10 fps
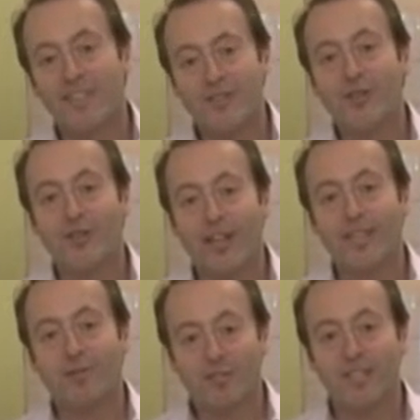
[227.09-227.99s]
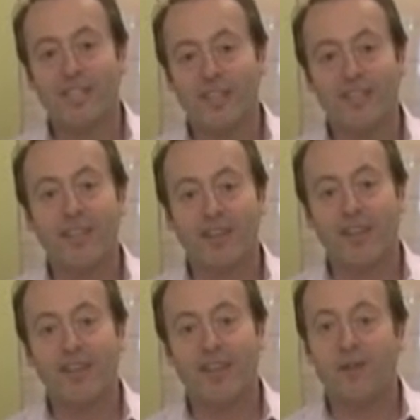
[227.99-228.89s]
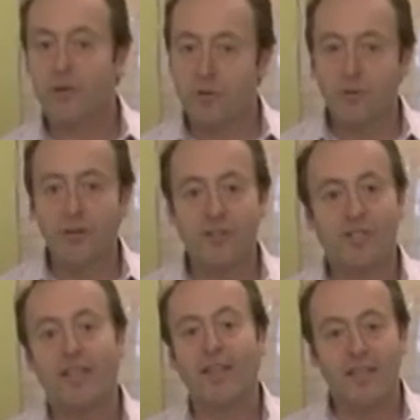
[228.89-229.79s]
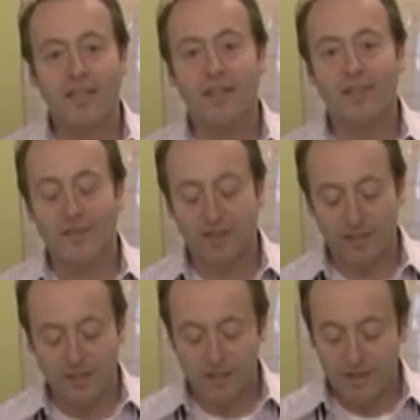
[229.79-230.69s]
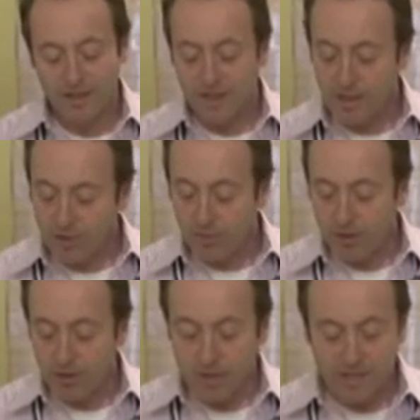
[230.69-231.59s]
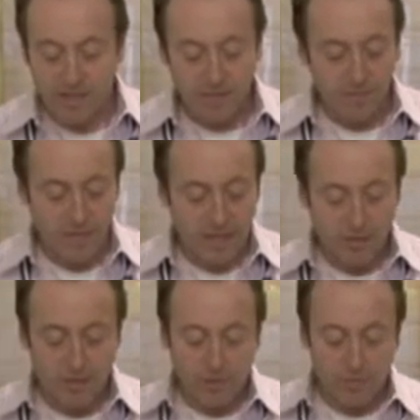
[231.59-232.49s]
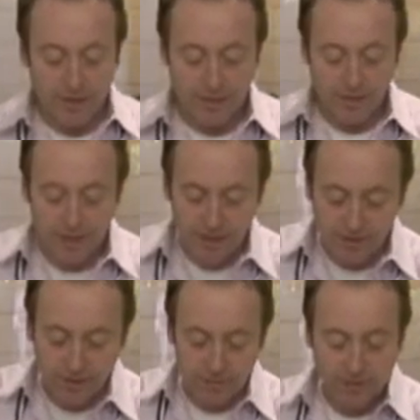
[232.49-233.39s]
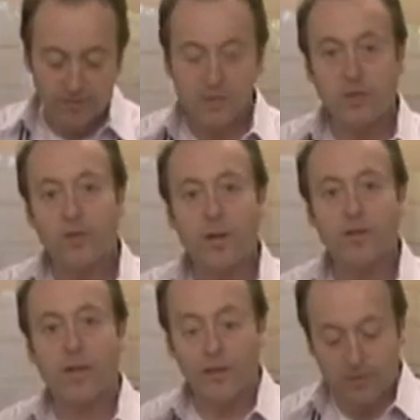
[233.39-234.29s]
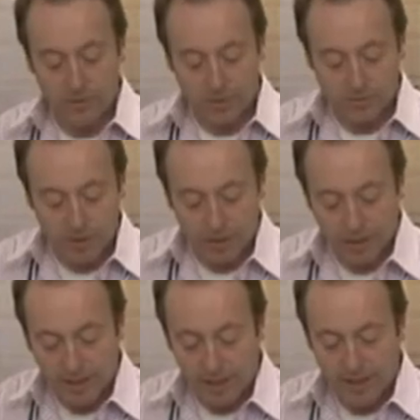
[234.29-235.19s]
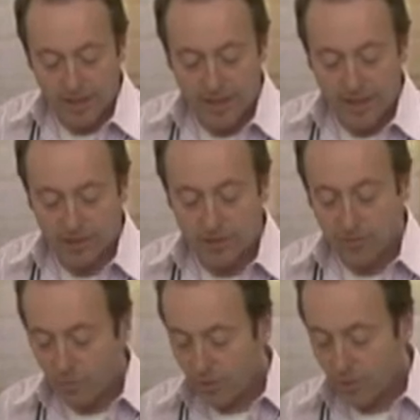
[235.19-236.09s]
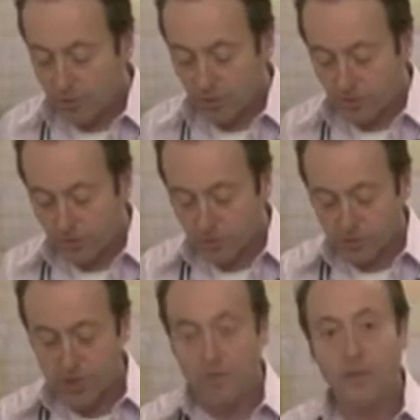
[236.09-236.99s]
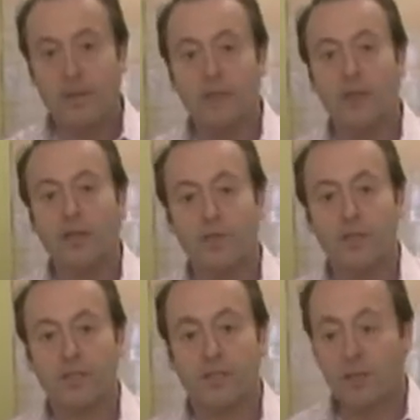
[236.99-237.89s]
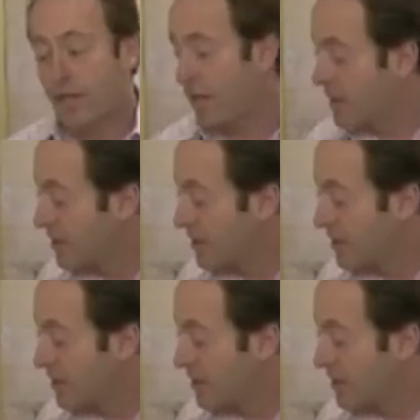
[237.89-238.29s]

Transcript: Chocolate was the secret ingredient. We'll use it at the end of the dish. We are going to assemble now our plate. Okay, so the first thing we are going to do is we are going to get the onion and we want to chop it in little pieces, okay?